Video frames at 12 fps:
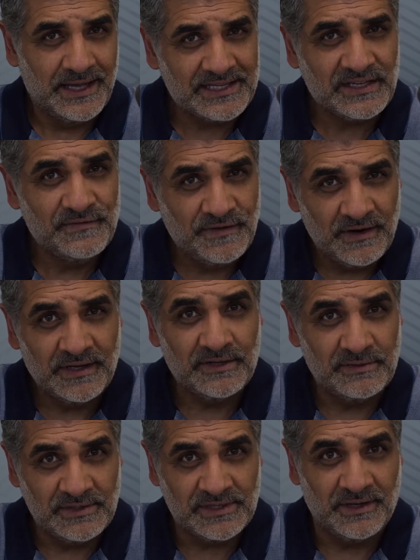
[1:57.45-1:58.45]
That's a very
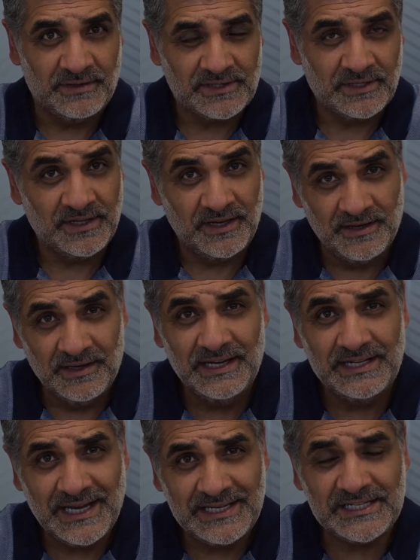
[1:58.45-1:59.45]
good result. So the
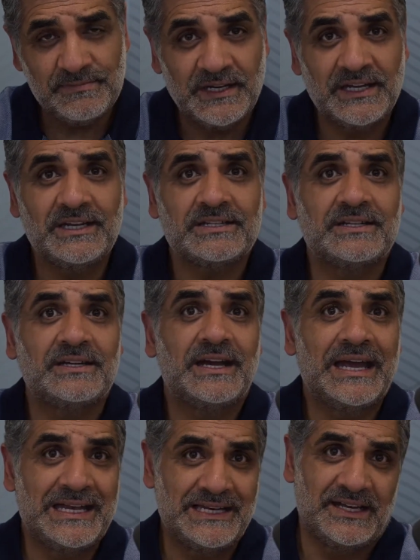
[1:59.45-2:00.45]
early data is beginning to
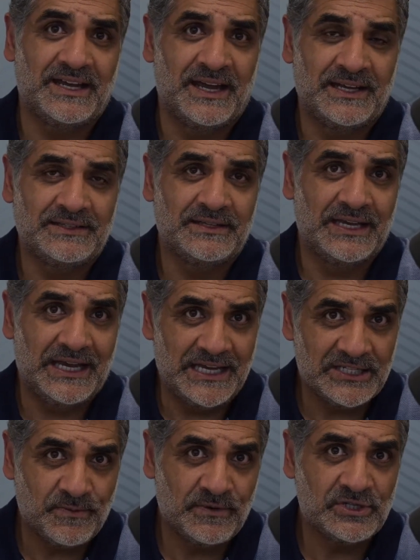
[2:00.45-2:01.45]
indicate that the
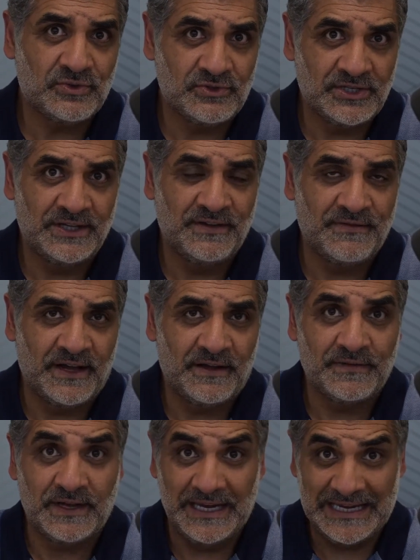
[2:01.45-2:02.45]
Inspiris Resilia
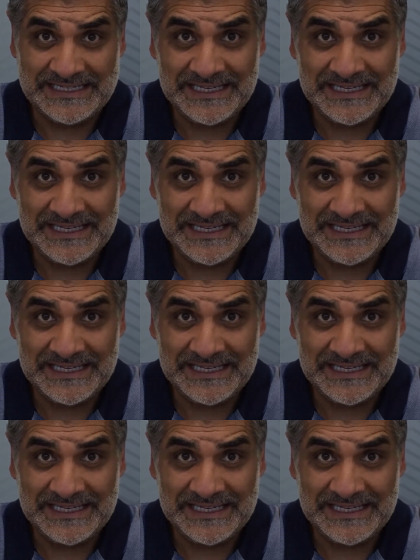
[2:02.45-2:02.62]
valve is